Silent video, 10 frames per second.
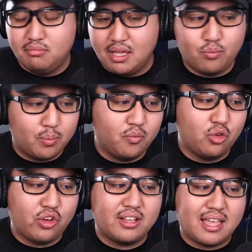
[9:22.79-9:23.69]
And
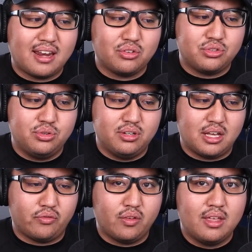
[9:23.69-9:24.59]
we'll find that out soon
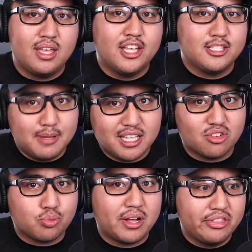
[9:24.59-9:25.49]
enough. Speaking
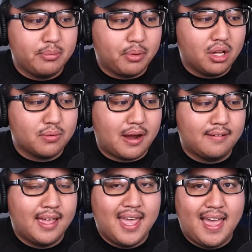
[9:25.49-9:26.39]
of spread the ball
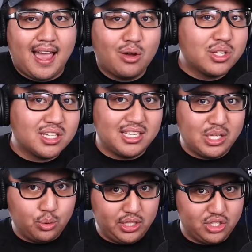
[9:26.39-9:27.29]
around, how are you going to
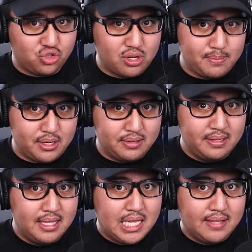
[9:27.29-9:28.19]
equally distribute
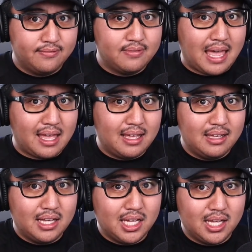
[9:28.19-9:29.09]
that
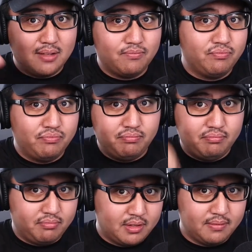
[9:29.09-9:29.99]

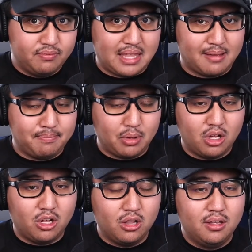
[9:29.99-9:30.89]

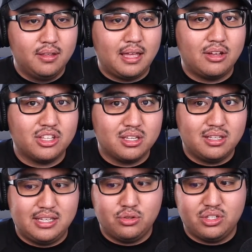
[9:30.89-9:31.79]
ball? How are you going
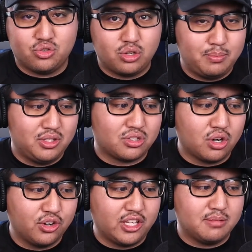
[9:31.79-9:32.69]
to equally distribute the
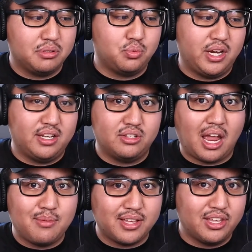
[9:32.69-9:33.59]
targets between
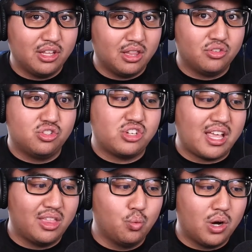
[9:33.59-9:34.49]
Tyreek Hill,
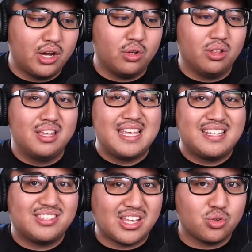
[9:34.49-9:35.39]
Jalen Waddle,
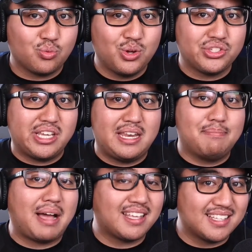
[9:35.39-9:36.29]
Cedric Wilson,
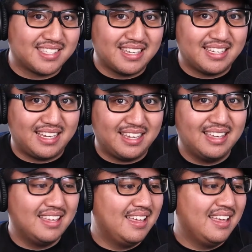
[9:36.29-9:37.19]
and Mike Gesicki
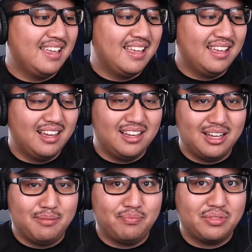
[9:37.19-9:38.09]

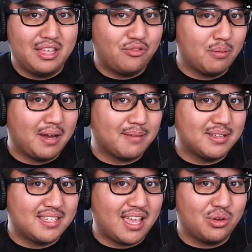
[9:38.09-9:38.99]
if you're Mike
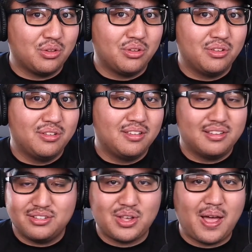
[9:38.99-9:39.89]
McDaniel?
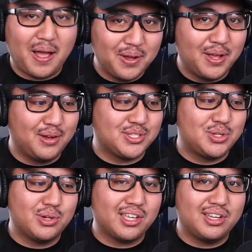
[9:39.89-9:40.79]
So how is
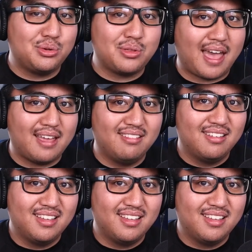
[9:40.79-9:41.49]
Tua going to do that?